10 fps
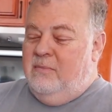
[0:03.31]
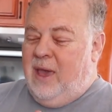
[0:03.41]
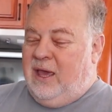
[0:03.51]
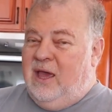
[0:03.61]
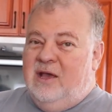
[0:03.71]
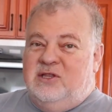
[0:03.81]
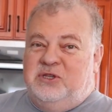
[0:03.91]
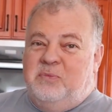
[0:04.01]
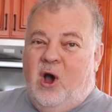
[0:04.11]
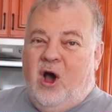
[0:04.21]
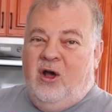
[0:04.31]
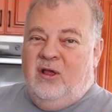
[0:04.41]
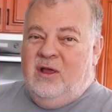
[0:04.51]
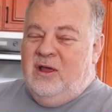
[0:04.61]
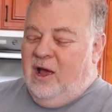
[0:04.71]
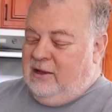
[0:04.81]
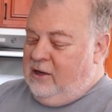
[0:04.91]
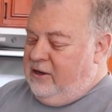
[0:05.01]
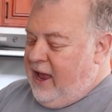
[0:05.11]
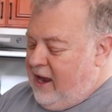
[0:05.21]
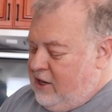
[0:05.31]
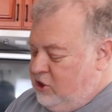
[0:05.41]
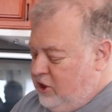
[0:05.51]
making it small, a little candy